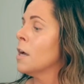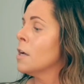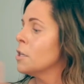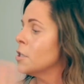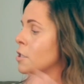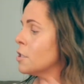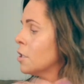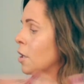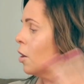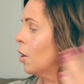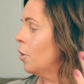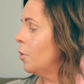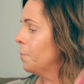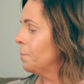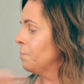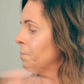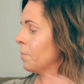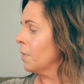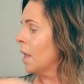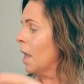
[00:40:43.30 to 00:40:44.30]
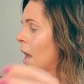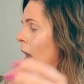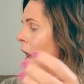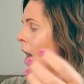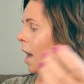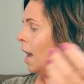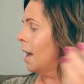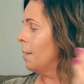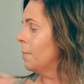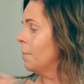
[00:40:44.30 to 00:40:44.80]
So
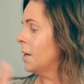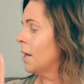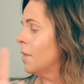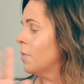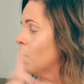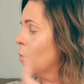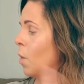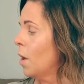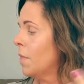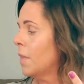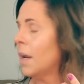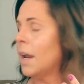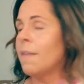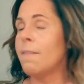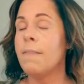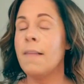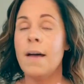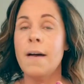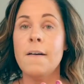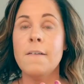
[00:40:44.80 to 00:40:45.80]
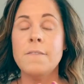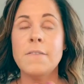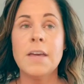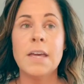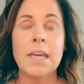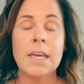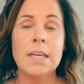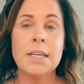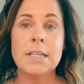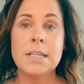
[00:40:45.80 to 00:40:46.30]
um, another one that I love
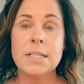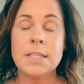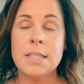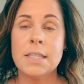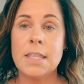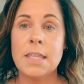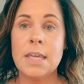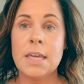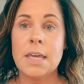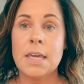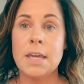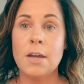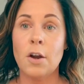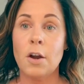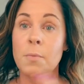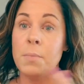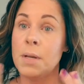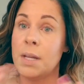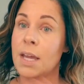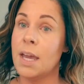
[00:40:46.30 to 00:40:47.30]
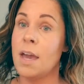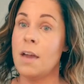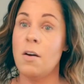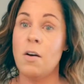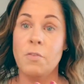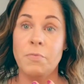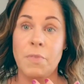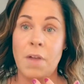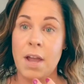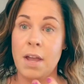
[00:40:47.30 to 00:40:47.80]
is the Urban Decay
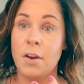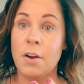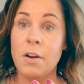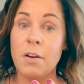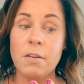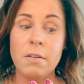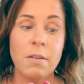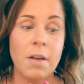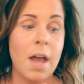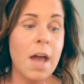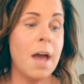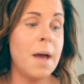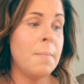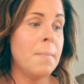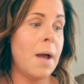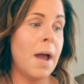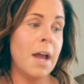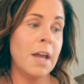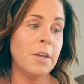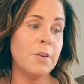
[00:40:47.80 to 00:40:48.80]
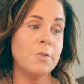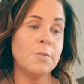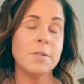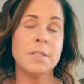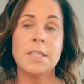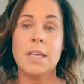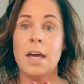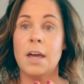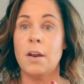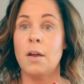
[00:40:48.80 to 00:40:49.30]
All Nighter. Um, I use
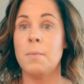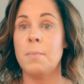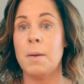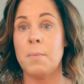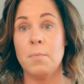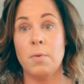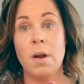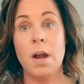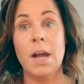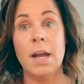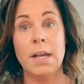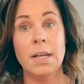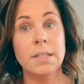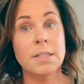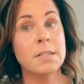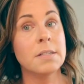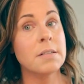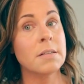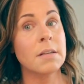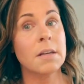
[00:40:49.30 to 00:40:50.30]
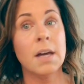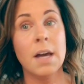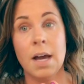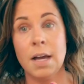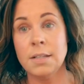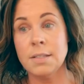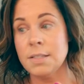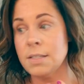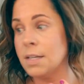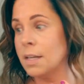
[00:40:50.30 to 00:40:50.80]
that on my brides
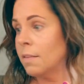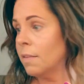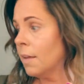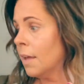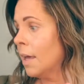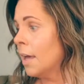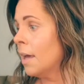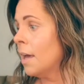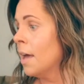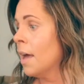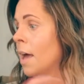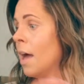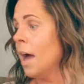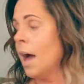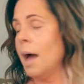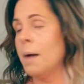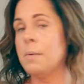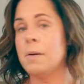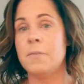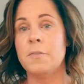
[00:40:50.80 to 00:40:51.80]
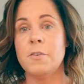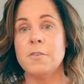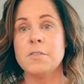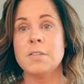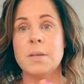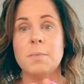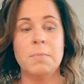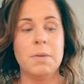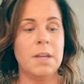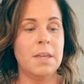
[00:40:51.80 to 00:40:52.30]
constantly. Um, if you're
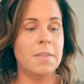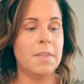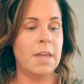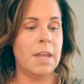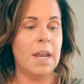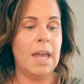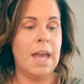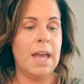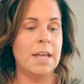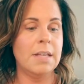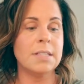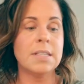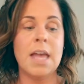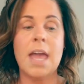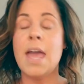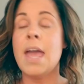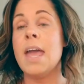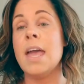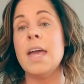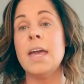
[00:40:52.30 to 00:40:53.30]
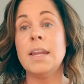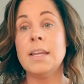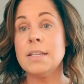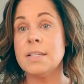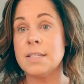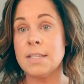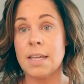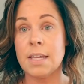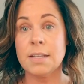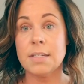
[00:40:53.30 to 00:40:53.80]
somebody that has any
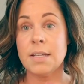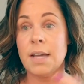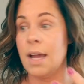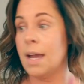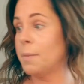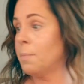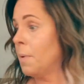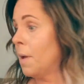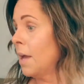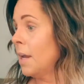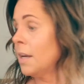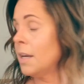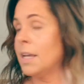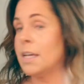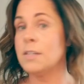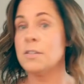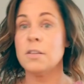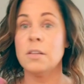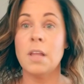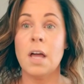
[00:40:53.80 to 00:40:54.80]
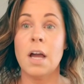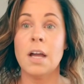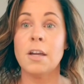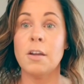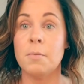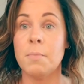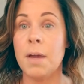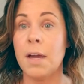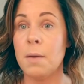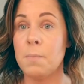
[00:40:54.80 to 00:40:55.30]
skin type and need to lock
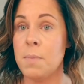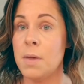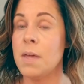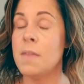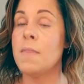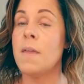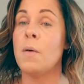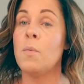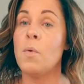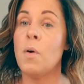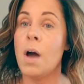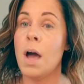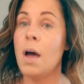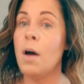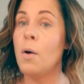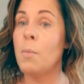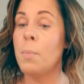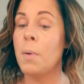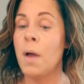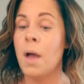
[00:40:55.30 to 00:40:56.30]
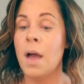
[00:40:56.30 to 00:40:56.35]
your makeup in, that will help.